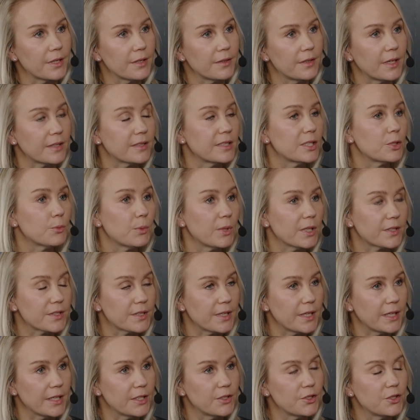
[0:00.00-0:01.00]
that it will
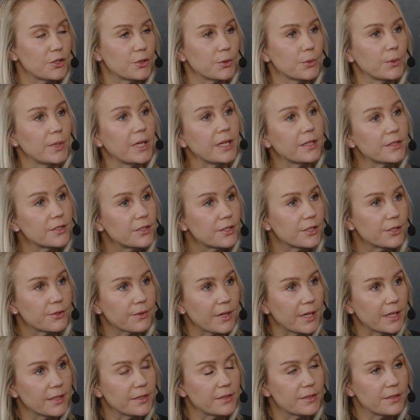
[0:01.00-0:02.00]
take to
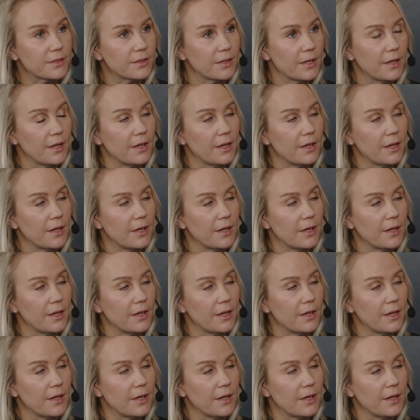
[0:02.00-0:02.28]
integrate